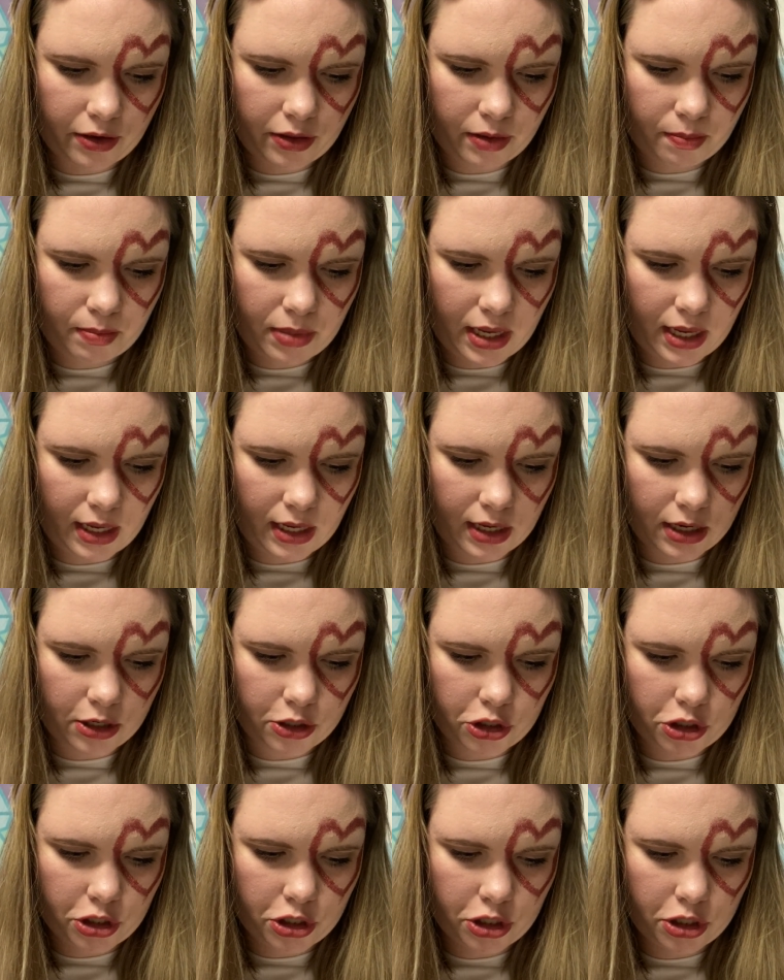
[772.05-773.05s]
the
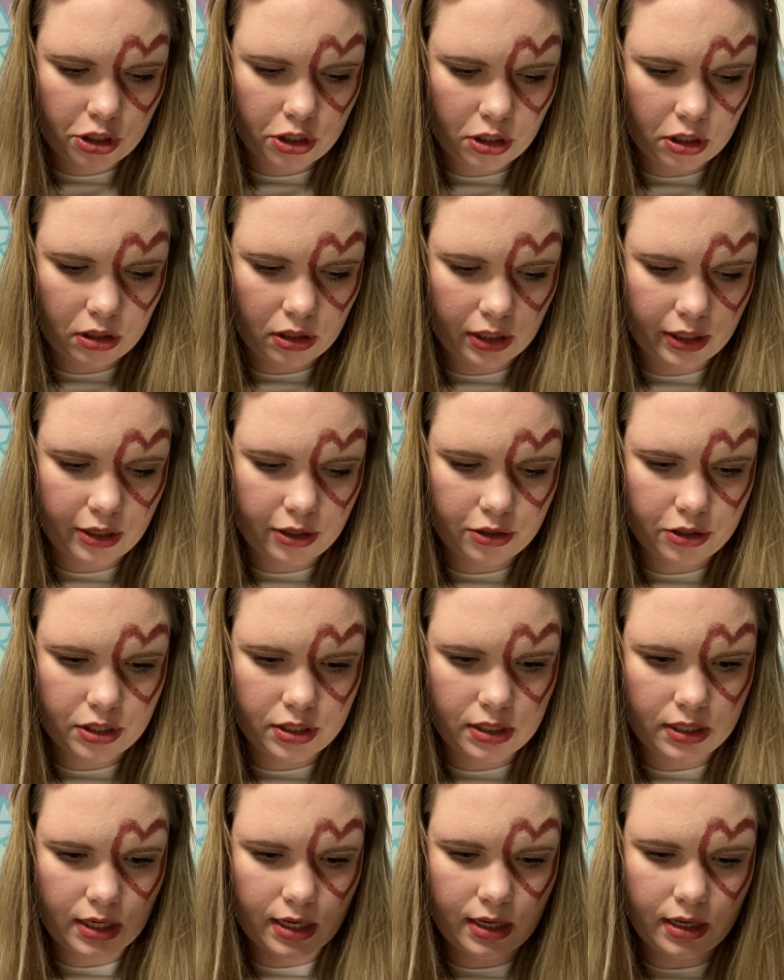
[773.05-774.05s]
pinkish glitter,
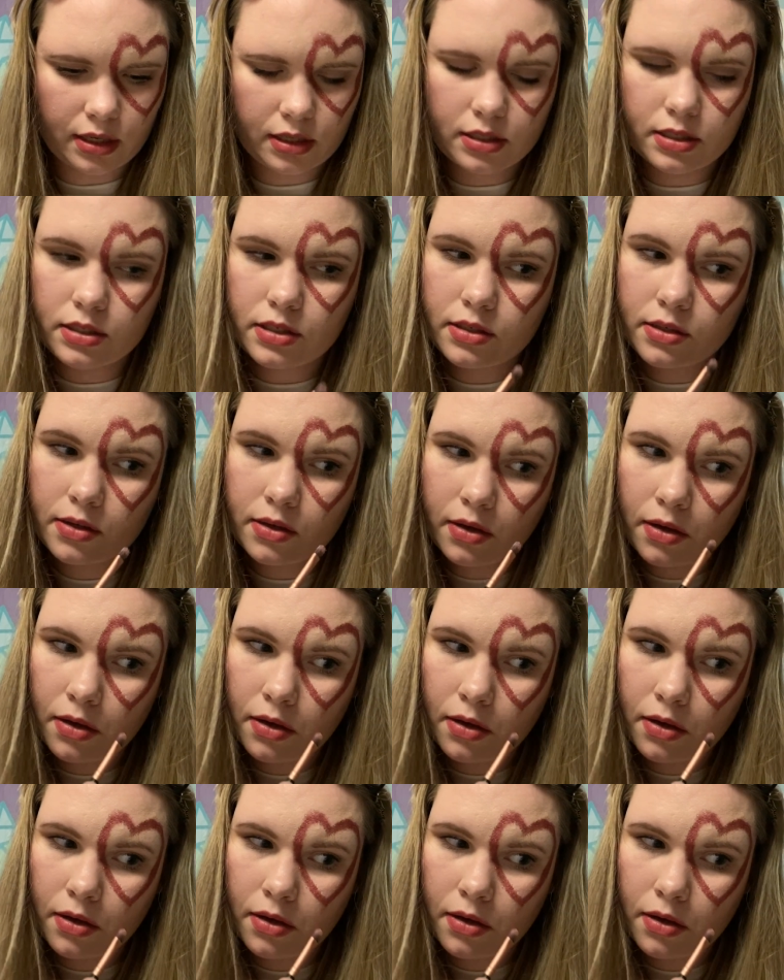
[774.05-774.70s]
sticks.